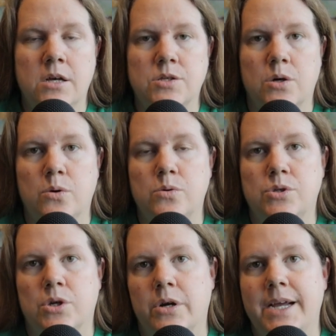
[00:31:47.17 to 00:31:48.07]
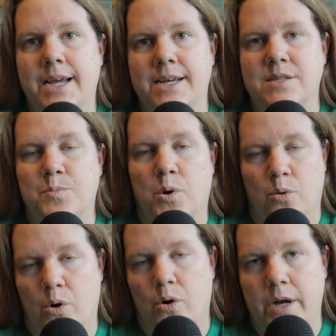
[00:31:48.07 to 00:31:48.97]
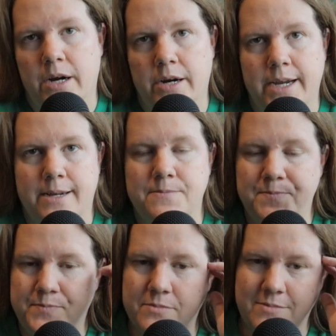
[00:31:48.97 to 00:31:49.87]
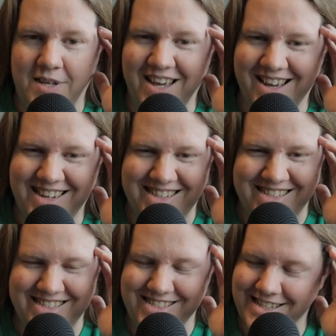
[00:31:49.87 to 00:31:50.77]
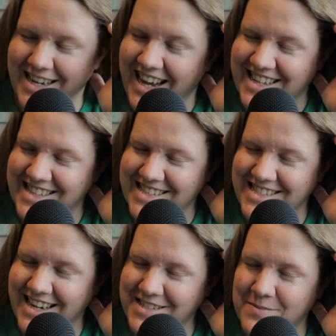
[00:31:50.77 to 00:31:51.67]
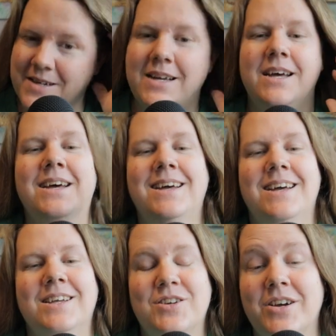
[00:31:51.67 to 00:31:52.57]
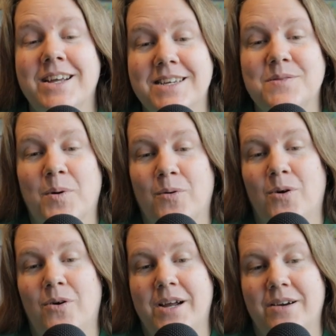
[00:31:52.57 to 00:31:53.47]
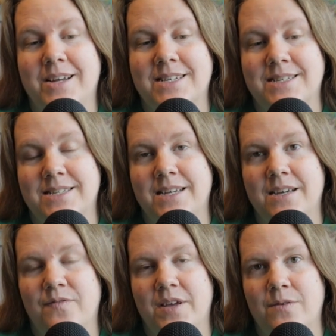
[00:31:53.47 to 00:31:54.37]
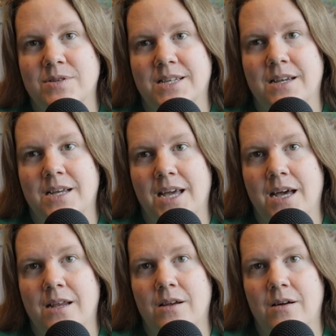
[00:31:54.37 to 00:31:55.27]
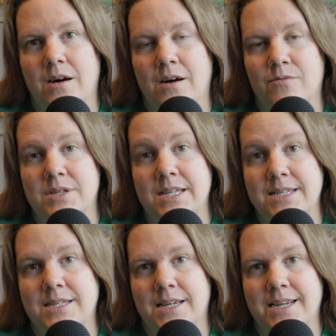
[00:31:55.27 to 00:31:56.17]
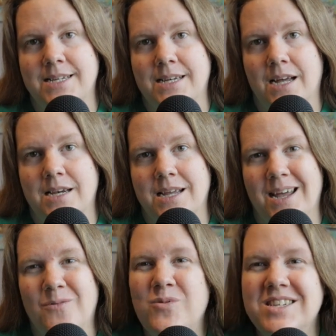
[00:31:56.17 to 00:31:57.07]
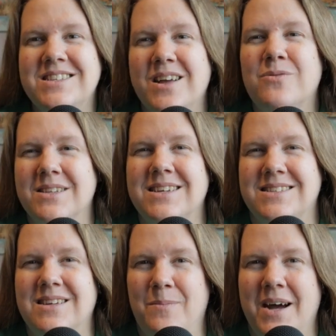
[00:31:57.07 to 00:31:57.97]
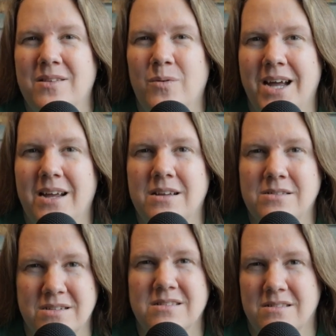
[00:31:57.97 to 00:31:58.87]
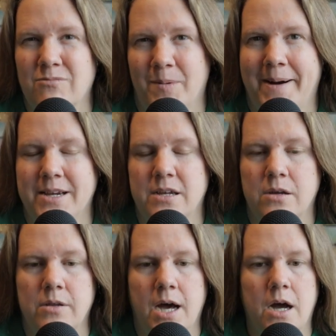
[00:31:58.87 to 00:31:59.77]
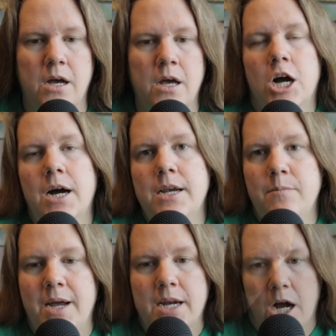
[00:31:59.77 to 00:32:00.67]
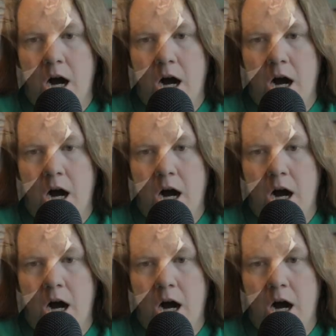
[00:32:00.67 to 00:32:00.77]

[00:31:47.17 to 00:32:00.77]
So during his parole hearing, I hate this, guys, but during his parole hearing to see if he was going to get released in 1998, which they released him, by the way, just reminding you that, John made a